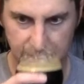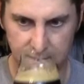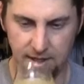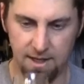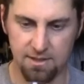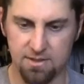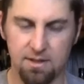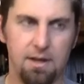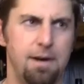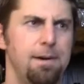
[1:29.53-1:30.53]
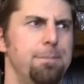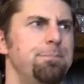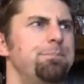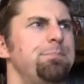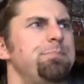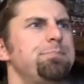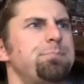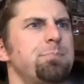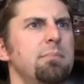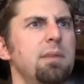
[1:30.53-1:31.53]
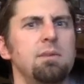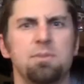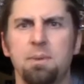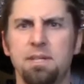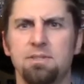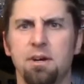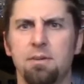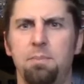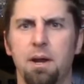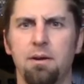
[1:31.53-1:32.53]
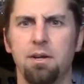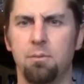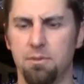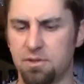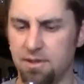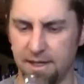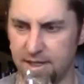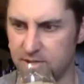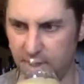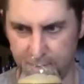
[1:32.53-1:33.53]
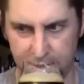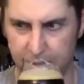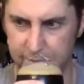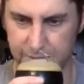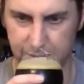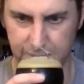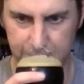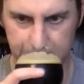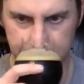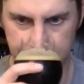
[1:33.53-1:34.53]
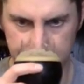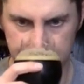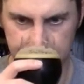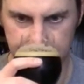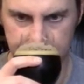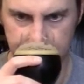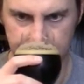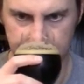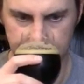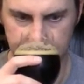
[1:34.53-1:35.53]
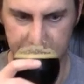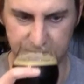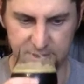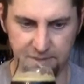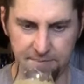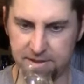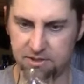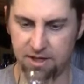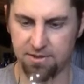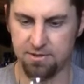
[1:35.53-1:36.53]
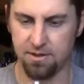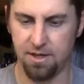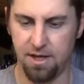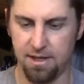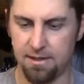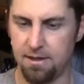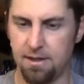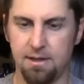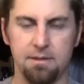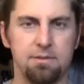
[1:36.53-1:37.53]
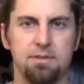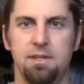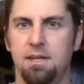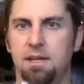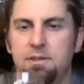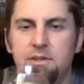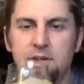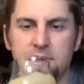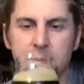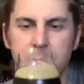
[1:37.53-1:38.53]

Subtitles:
Yeah, it's kind of dark berry, almost like a cherry note to it. So it's definitely changed a lot. Let's dig in. Cheers.